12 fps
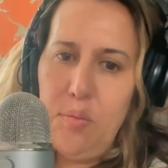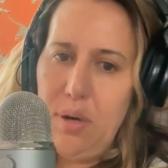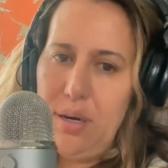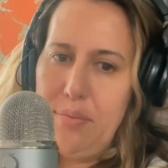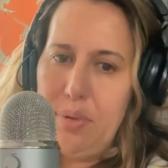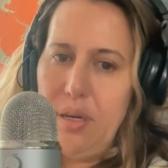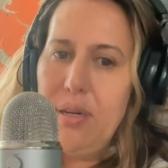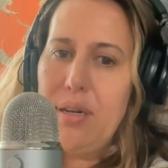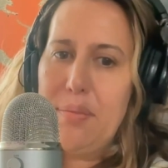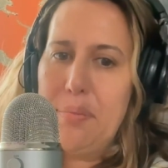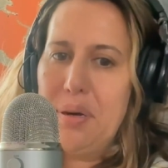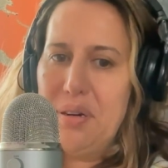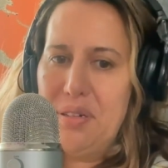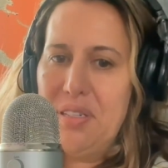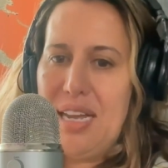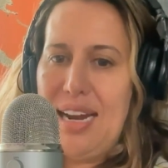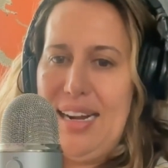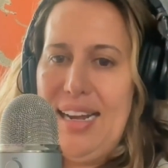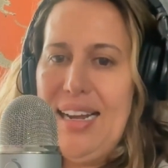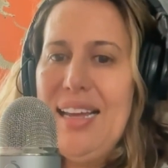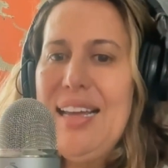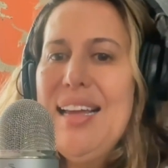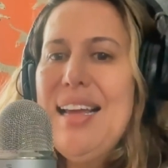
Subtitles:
one book per signing,